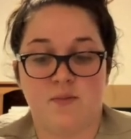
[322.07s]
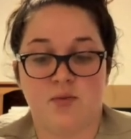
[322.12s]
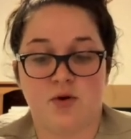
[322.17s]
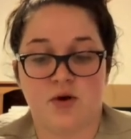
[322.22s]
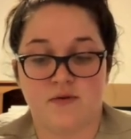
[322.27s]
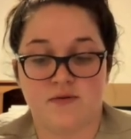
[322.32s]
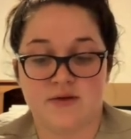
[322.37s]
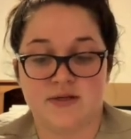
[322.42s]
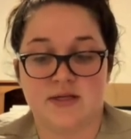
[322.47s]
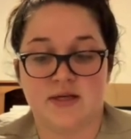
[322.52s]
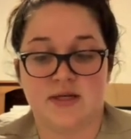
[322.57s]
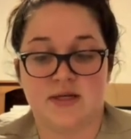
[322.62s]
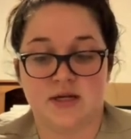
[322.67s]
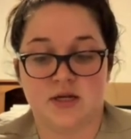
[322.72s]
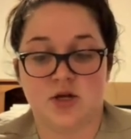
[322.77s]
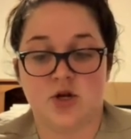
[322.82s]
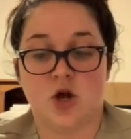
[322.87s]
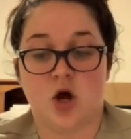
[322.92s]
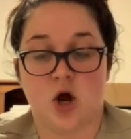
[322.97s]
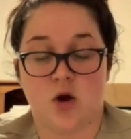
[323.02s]
previously
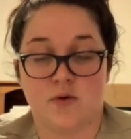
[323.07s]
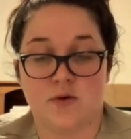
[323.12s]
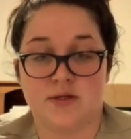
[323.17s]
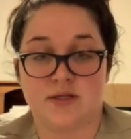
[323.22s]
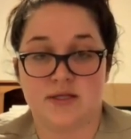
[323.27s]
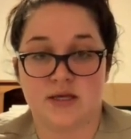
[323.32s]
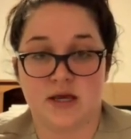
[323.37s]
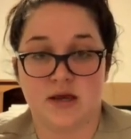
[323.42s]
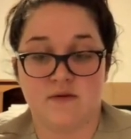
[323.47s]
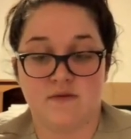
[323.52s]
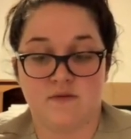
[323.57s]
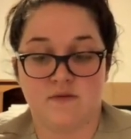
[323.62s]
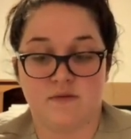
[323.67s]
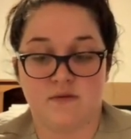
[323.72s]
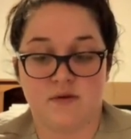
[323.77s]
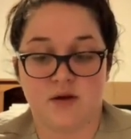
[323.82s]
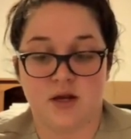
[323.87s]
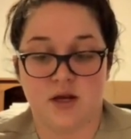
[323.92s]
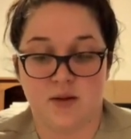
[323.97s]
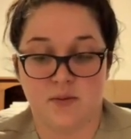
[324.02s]
did not receive
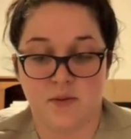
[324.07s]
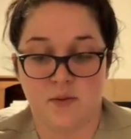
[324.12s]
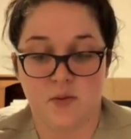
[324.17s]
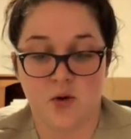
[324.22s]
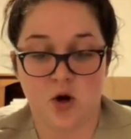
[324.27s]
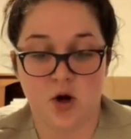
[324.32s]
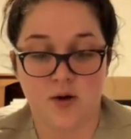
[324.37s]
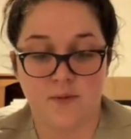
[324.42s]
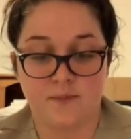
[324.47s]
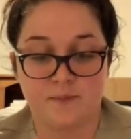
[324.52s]
an MMR.